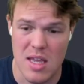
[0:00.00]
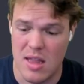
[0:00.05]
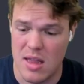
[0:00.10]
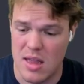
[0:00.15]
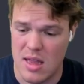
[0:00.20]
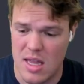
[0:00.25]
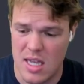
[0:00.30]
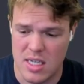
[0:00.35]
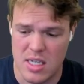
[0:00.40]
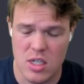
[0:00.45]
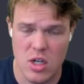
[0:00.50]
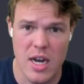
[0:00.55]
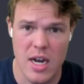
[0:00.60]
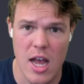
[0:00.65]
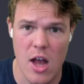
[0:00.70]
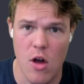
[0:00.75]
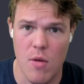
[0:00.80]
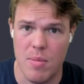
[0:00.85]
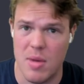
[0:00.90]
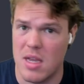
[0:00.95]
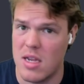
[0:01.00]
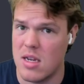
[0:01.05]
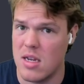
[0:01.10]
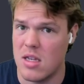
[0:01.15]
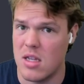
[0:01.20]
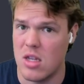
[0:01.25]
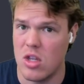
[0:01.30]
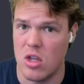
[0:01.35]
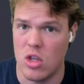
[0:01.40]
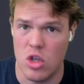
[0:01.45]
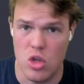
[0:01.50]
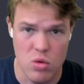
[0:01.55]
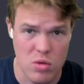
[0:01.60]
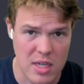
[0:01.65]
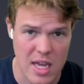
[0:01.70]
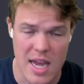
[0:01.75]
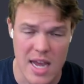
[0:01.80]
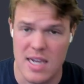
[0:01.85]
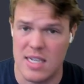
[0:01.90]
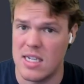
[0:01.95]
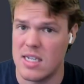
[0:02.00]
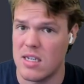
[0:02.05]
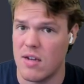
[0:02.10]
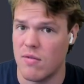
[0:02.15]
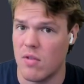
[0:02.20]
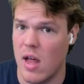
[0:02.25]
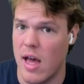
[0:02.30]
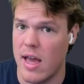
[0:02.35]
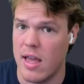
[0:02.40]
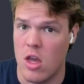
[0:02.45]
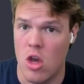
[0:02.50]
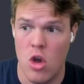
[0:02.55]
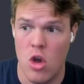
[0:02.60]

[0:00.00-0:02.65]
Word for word: this is going to help in use cases of like